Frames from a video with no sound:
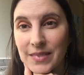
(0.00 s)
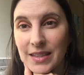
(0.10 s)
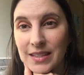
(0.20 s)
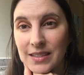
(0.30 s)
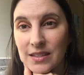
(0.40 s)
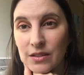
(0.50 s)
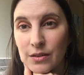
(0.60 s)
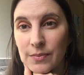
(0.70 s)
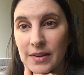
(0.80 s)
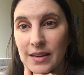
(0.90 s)
this is going
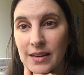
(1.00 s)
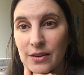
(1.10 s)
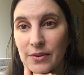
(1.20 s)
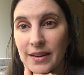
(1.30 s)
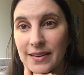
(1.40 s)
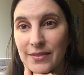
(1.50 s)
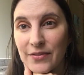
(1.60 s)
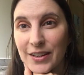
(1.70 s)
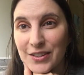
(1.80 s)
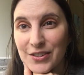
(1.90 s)
to be quite an
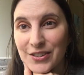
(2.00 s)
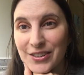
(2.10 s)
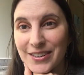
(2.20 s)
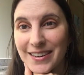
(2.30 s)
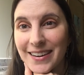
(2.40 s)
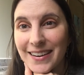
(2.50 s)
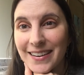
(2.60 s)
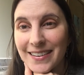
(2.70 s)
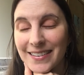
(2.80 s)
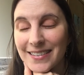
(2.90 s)
adventure,
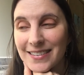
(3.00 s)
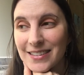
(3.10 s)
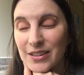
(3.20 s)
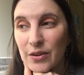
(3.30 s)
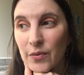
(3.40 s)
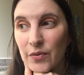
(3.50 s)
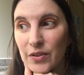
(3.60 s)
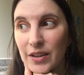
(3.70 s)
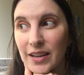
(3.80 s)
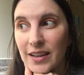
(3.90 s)
and
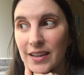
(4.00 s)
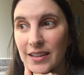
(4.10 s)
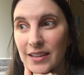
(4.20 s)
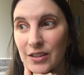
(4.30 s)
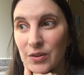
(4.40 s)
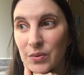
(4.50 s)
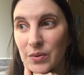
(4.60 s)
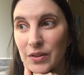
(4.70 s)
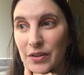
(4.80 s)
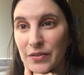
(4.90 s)
hopefully you will
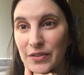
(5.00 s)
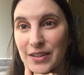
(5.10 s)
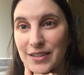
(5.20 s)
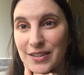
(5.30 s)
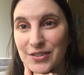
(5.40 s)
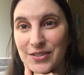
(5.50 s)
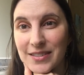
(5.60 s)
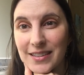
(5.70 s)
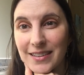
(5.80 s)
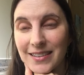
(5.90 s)
all find it
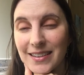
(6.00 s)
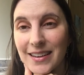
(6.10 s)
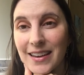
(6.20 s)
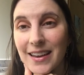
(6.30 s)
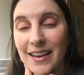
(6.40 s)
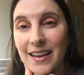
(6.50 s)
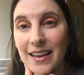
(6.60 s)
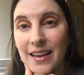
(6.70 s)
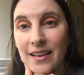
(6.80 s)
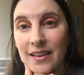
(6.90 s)
interesting.
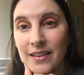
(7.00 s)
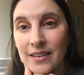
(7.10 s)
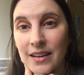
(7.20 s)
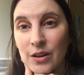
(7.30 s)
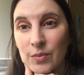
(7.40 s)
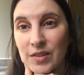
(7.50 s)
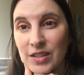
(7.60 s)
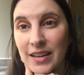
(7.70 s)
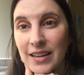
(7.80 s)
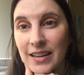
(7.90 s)
And I'll be
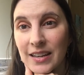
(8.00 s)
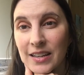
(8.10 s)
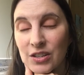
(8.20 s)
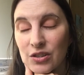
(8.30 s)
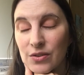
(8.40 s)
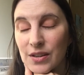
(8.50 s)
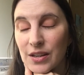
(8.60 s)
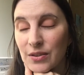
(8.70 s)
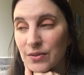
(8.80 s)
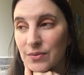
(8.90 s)
checking in, showing
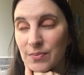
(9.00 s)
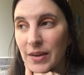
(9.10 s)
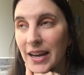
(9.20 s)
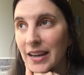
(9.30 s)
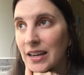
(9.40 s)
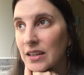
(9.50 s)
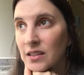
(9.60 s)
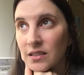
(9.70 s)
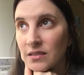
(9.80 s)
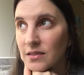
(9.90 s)
you
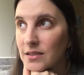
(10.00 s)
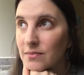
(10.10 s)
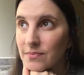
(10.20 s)
packing and